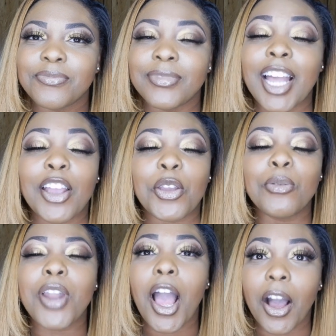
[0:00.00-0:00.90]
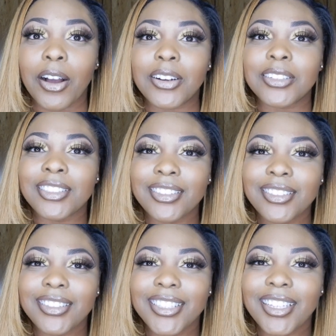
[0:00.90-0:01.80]
now you know
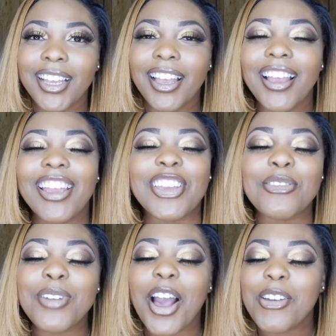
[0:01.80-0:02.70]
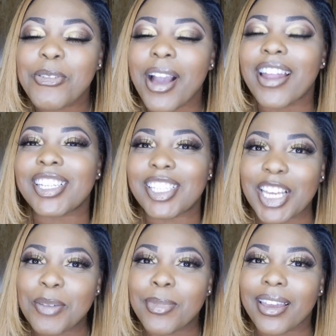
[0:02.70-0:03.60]
you gotta
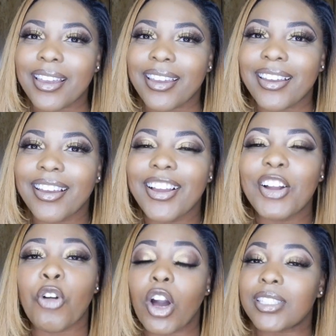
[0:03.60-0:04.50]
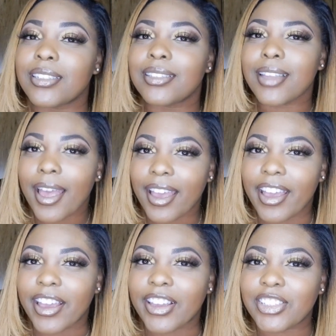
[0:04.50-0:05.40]
see me cross this
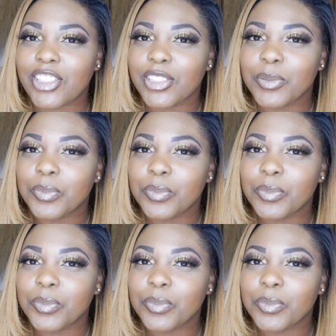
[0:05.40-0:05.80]
stage